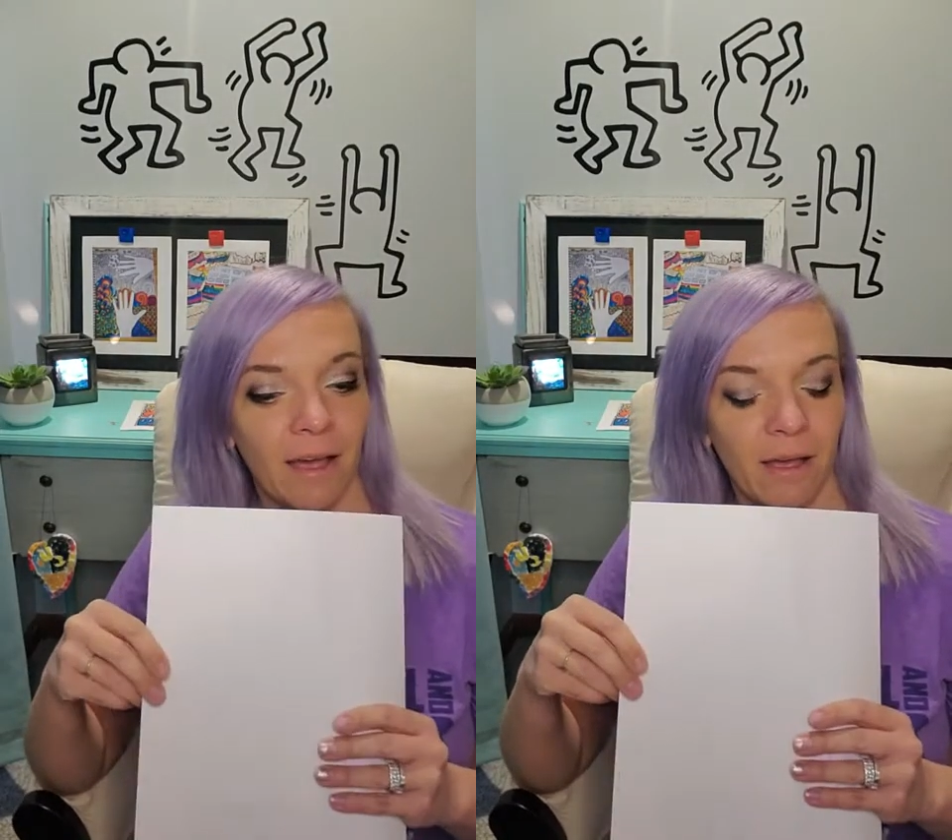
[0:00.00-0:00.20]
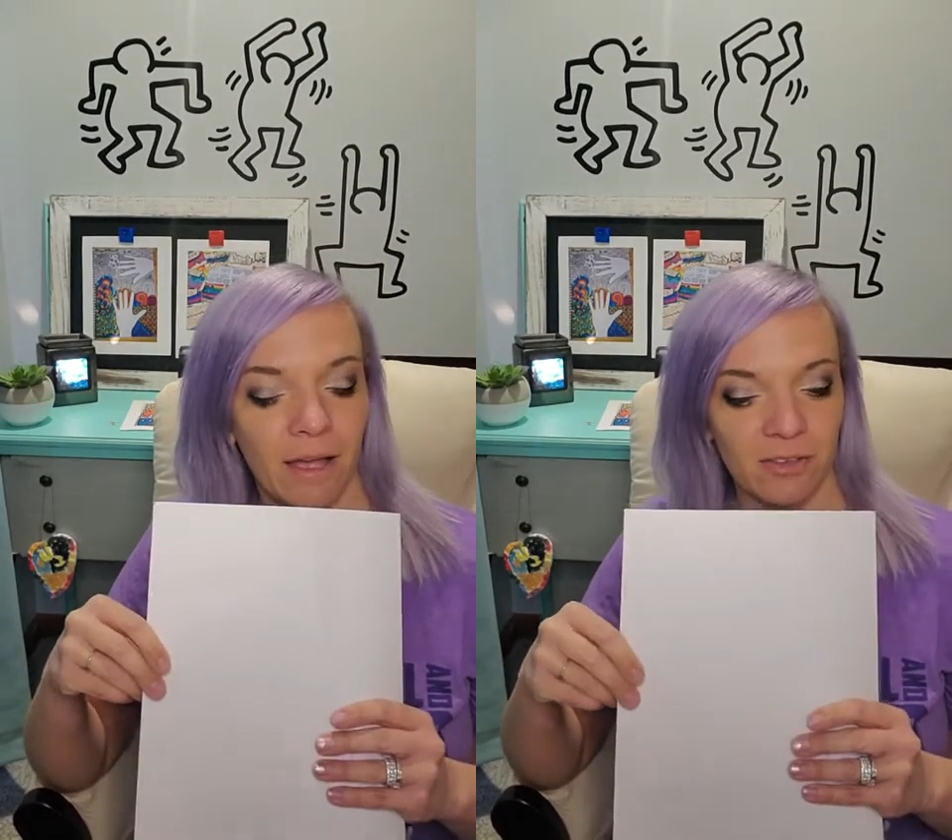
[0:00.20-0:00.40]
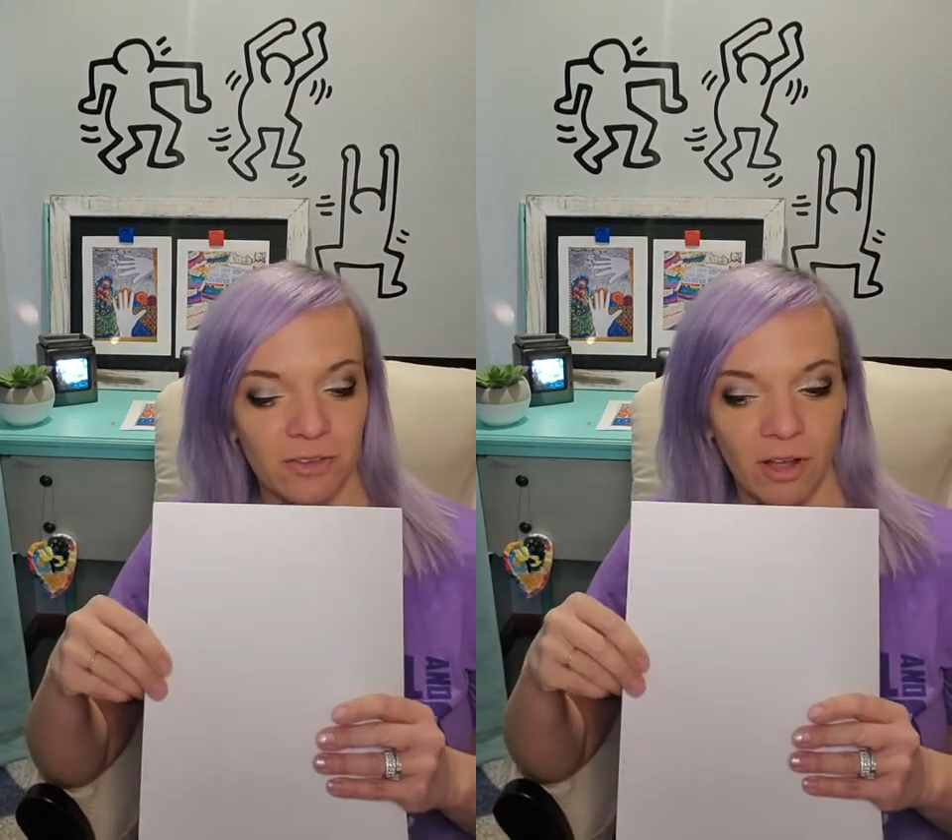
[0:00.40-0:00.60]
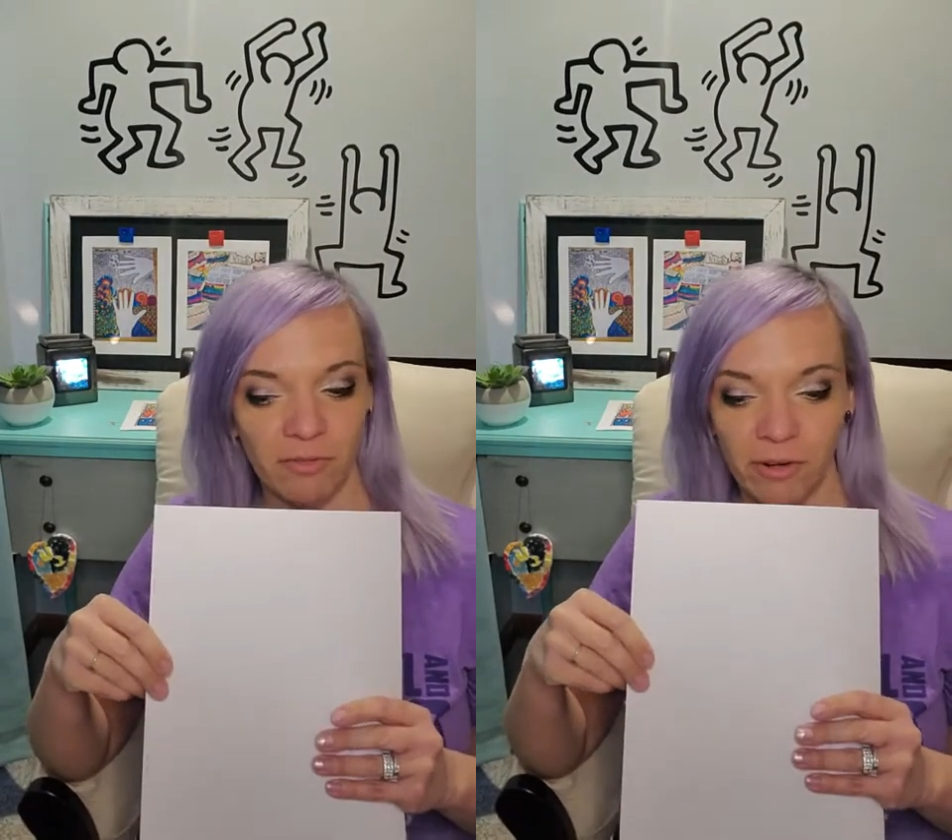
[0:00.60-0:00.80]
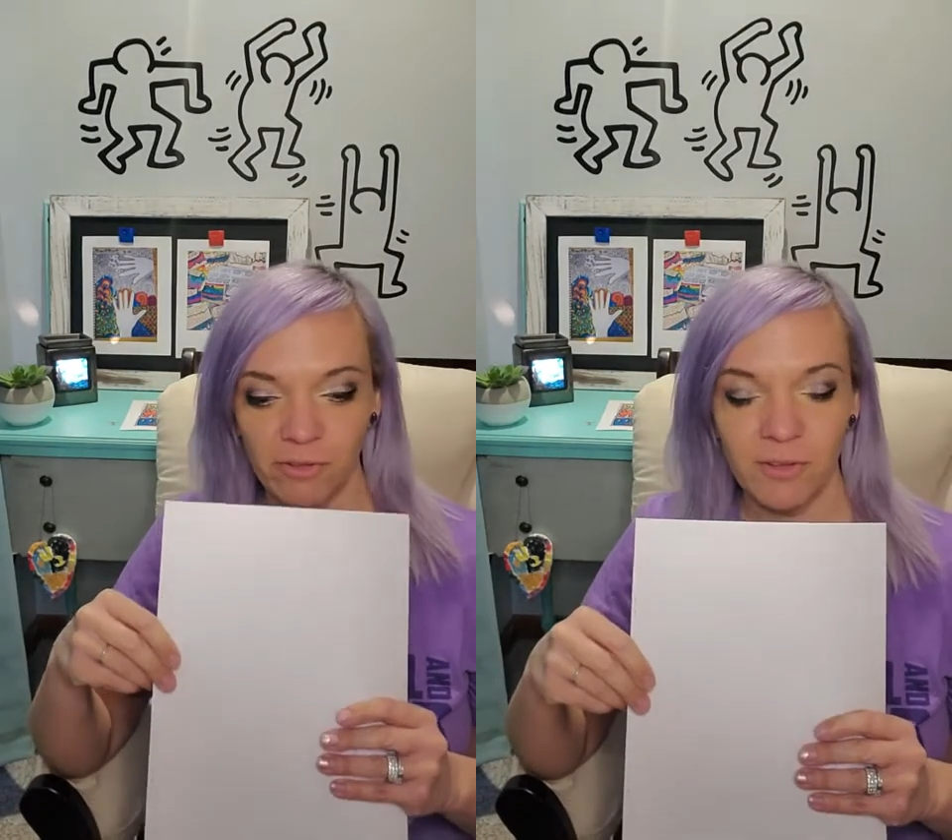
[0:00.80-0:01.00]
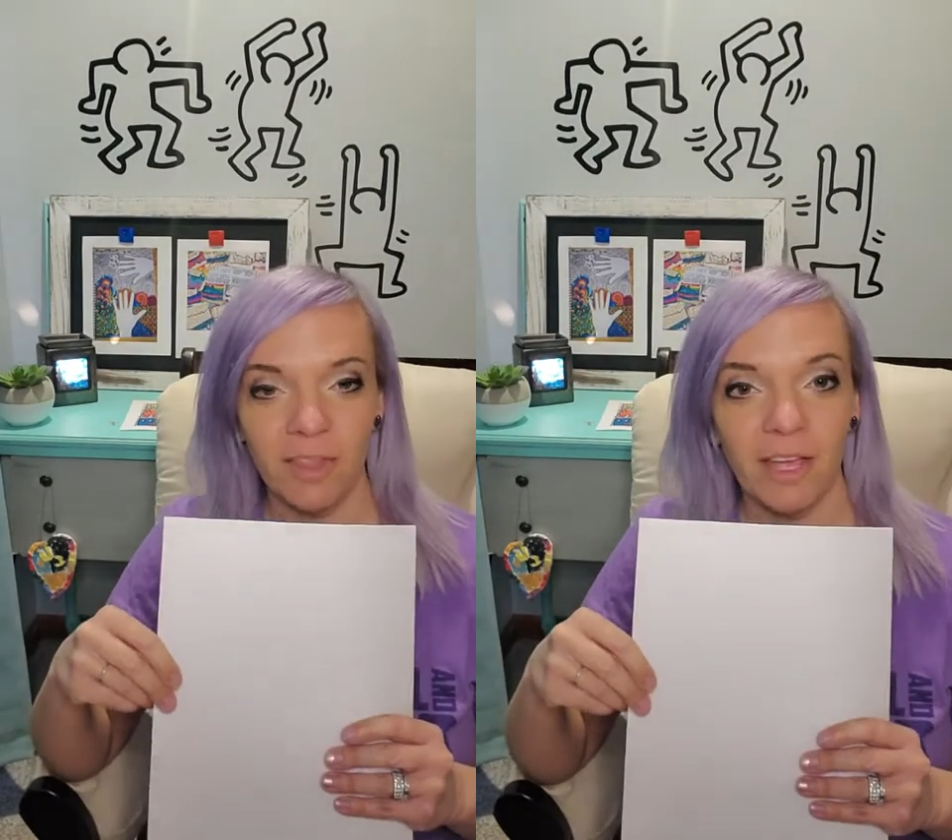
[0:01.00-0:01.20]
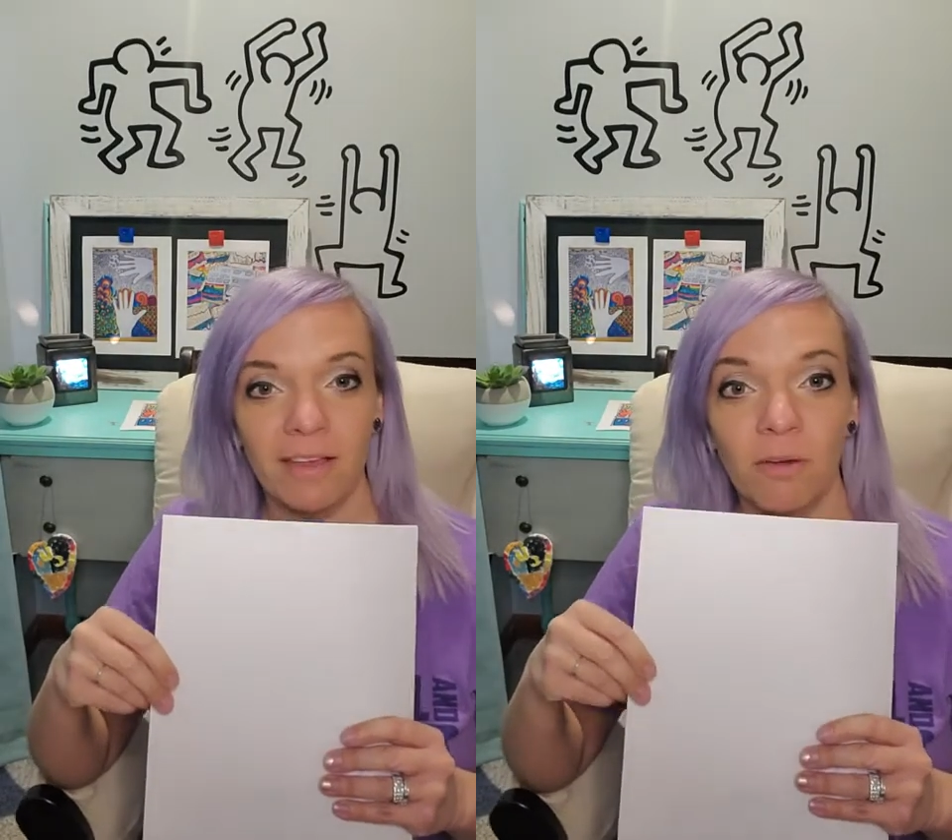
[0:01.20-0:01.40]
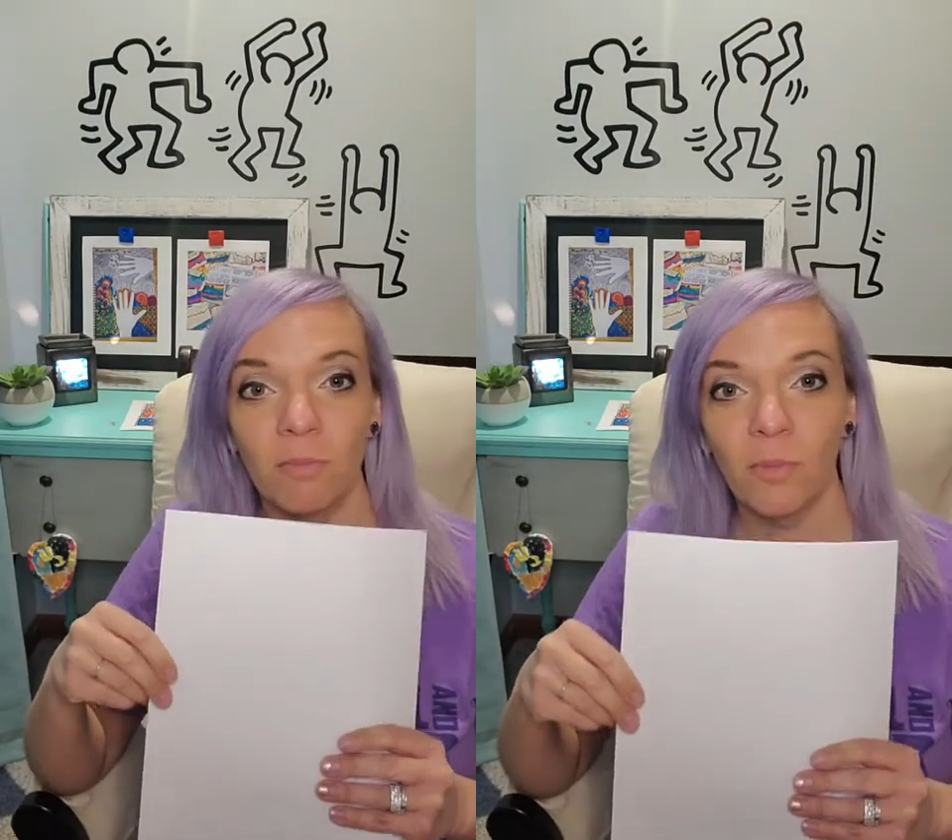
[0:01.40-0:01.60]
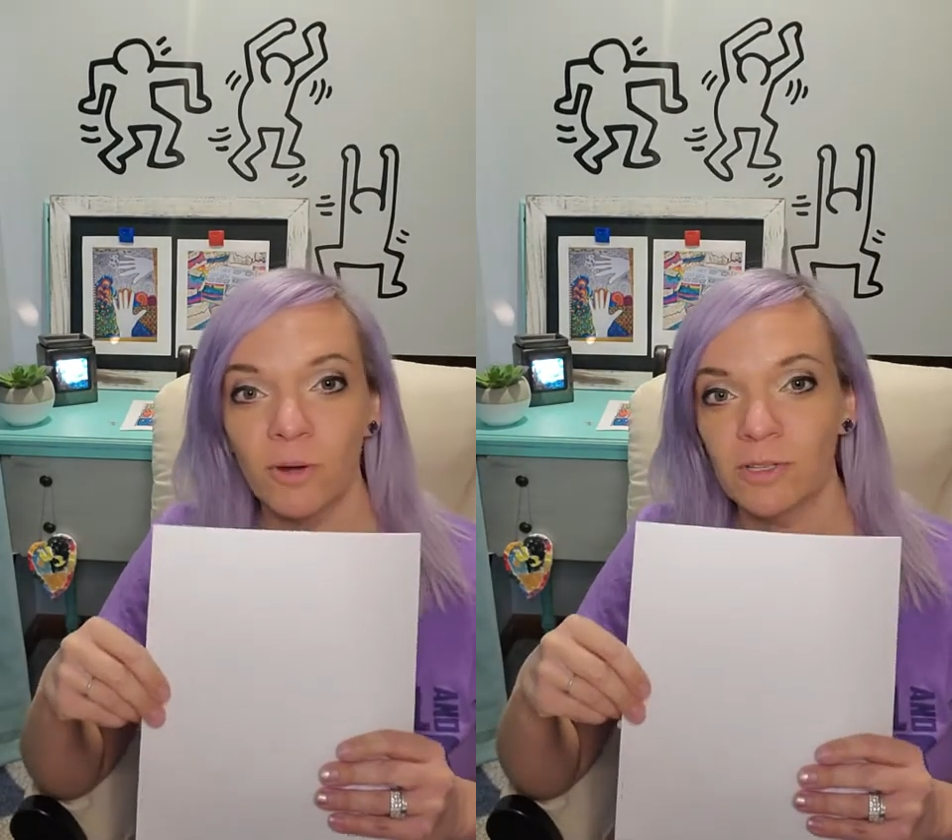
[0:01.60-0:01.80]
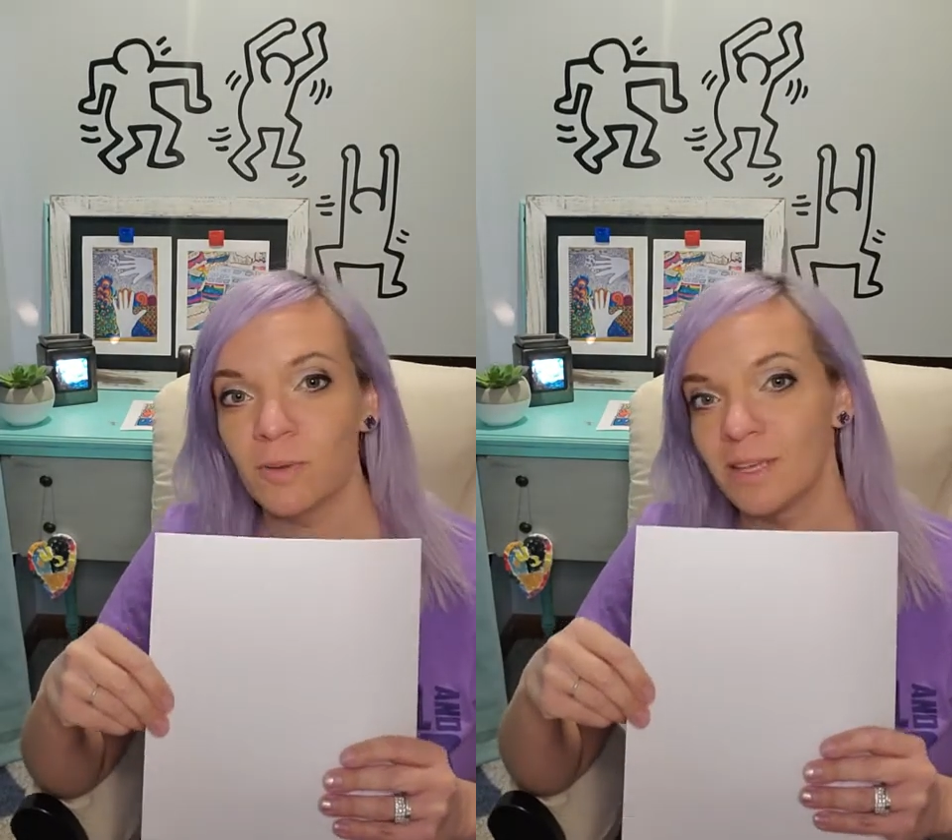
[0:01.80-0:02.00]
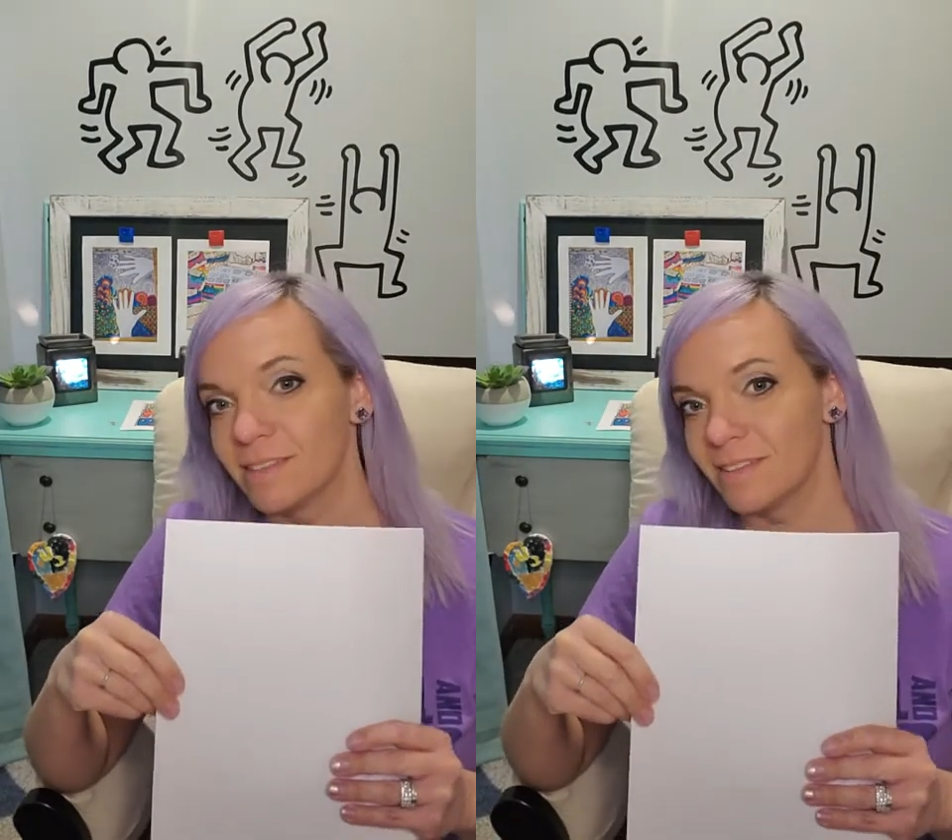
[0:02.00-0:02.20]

as your cover if you'd like more space to